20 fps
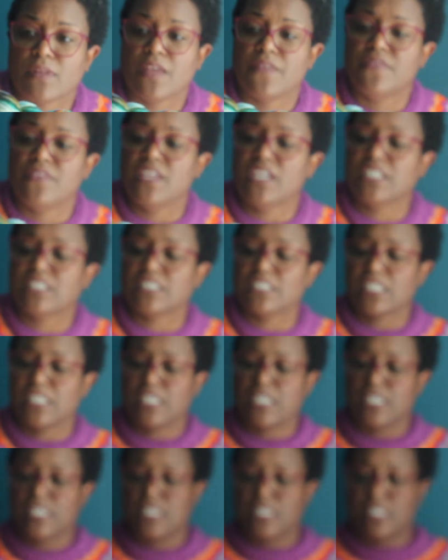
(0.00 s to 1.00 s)
This
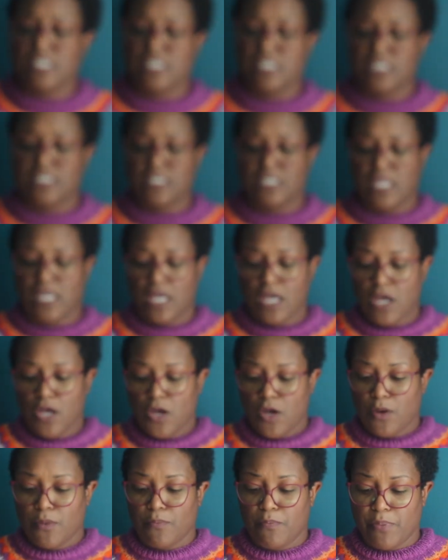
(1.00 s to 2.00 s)
is
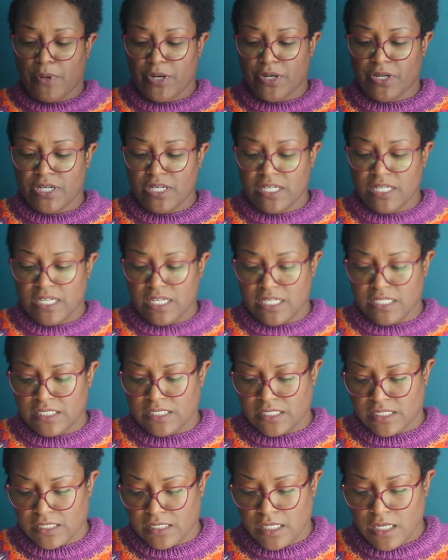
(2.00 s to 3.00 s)
Birdie
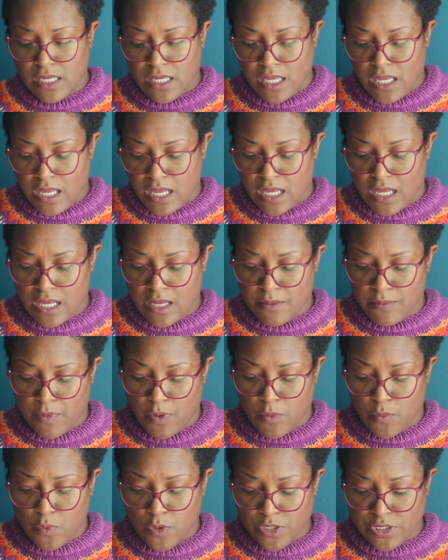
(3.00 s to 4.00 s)
Knits
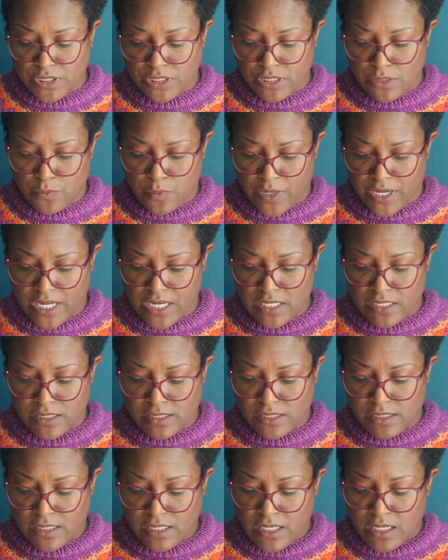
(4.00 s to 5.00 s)
worsted
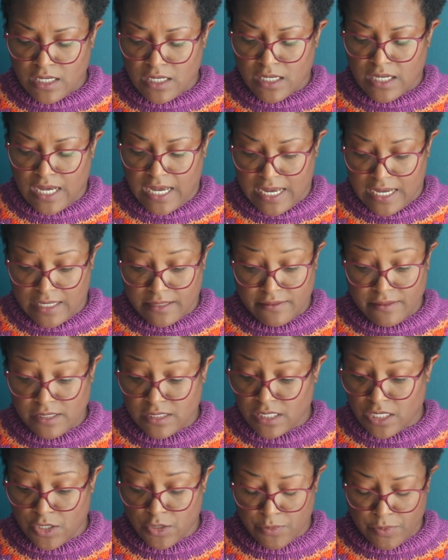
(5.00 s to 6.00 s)
weight cotton.
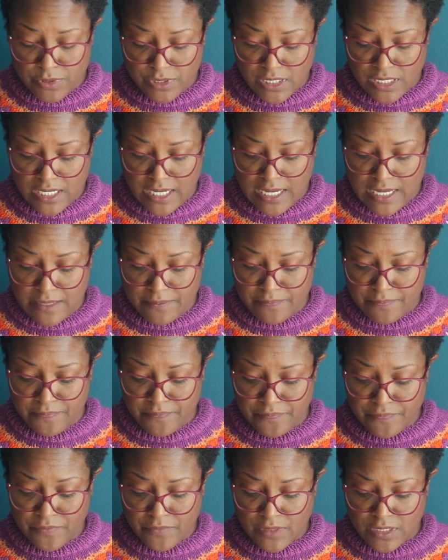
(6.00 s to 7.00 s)
It's 100%
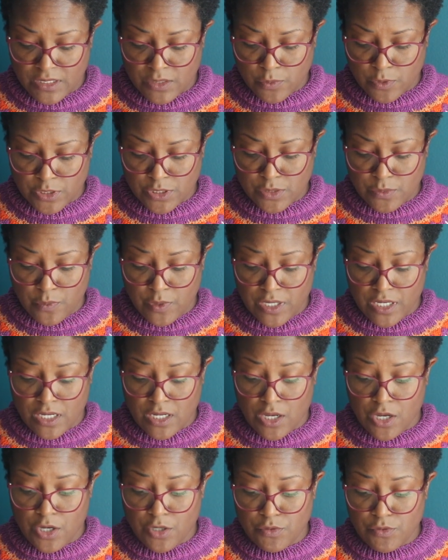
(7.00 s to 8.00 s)
cotton. It's worsted weight,
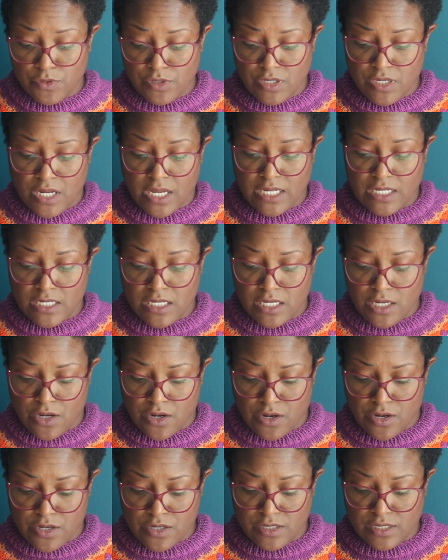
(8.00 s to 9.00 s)
190
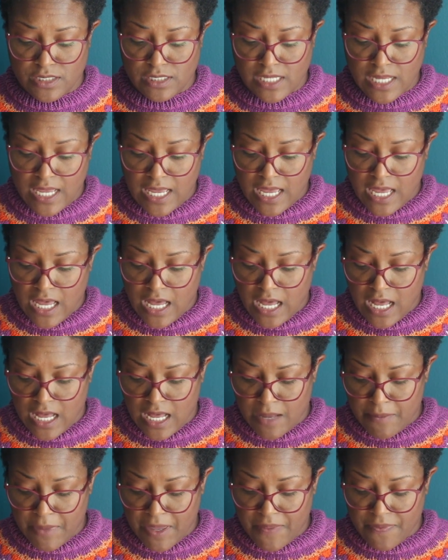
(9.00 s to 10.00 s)
yards.
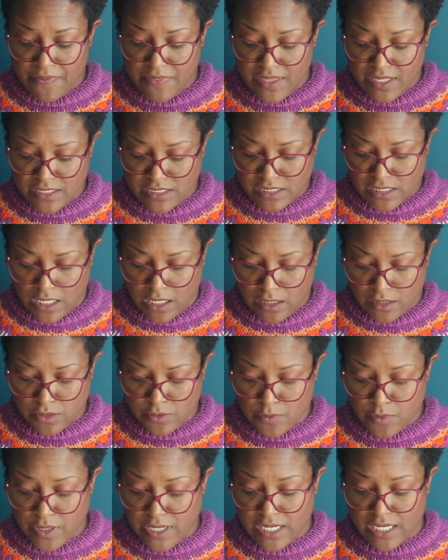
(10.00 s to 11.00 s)
And this
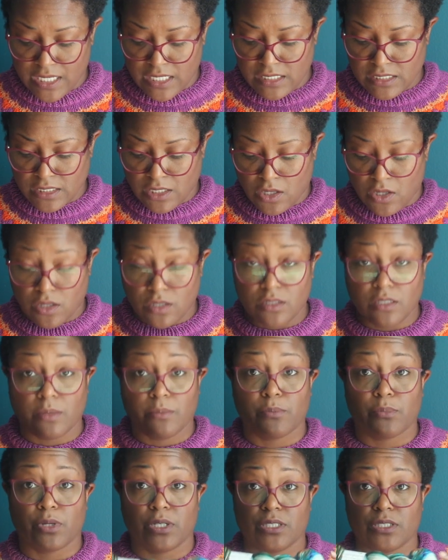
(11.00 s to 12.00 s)
colorway is called
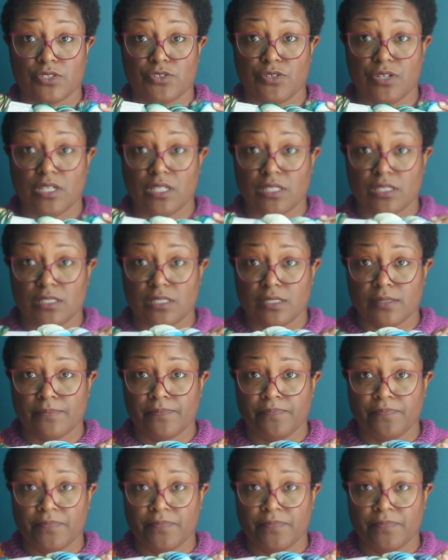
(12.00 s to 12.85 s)
Umbrella Drinks.